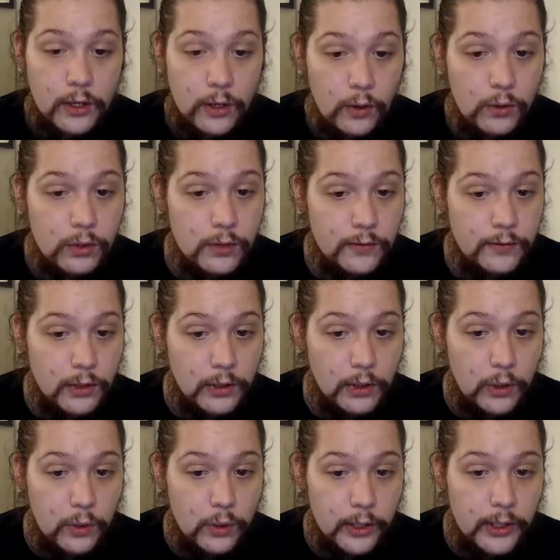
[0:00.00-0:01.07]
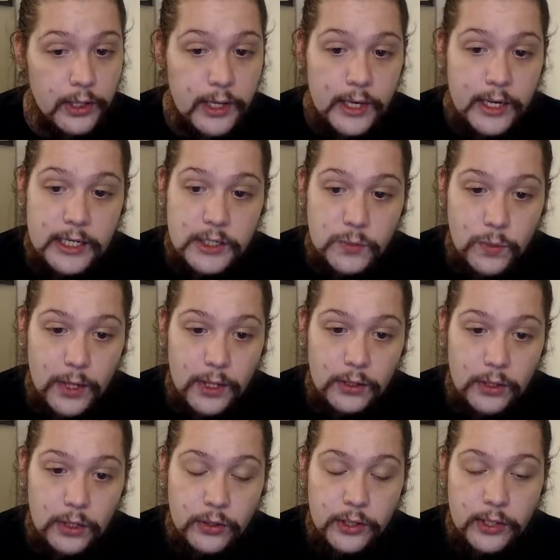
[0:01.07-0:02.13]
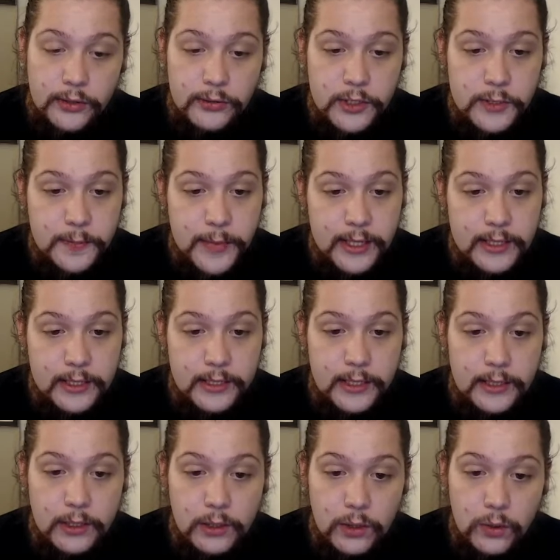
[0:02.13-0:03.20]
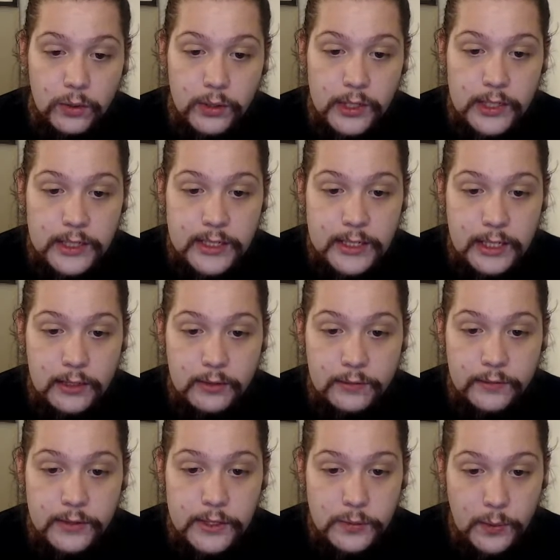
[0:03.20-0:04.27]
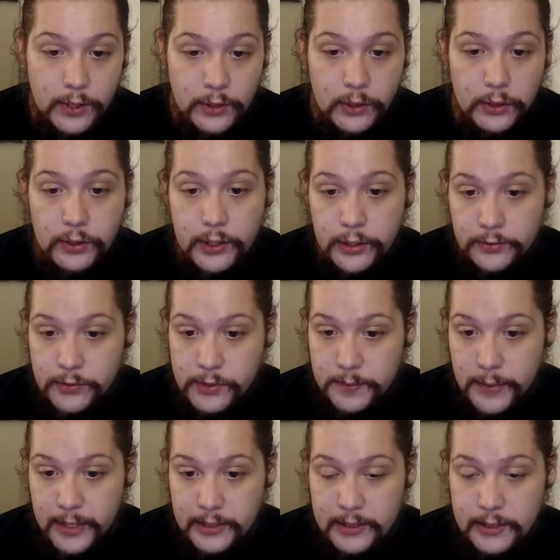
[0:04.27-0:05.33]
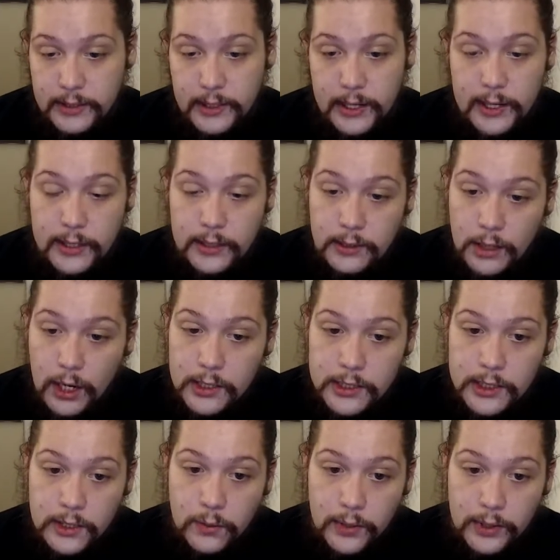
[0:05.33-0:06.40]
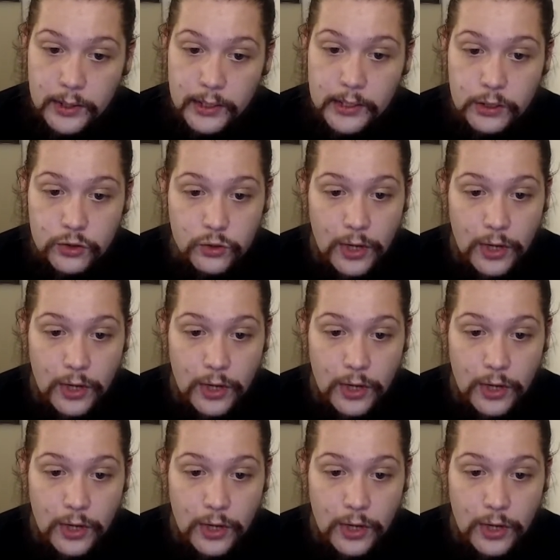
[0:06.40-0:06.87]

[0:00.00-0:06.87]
The owner of the lorry is well known and respected, and the lorry itself is well known and respected, and consequently the